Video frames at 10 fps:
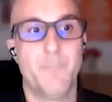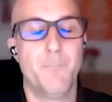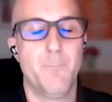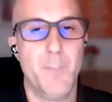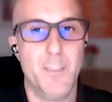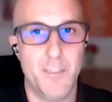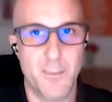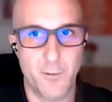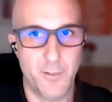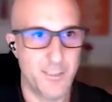This
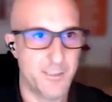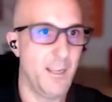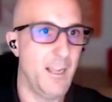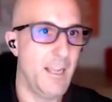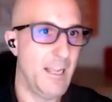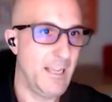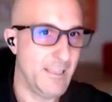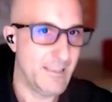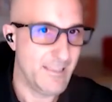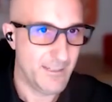connects
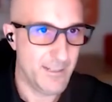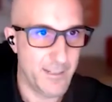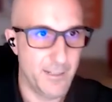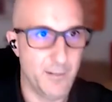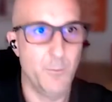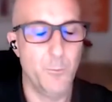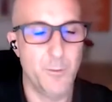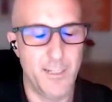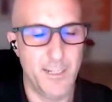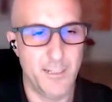that layer
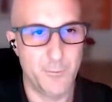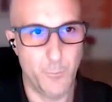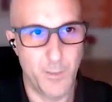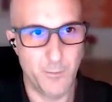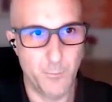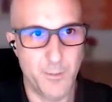with the next one,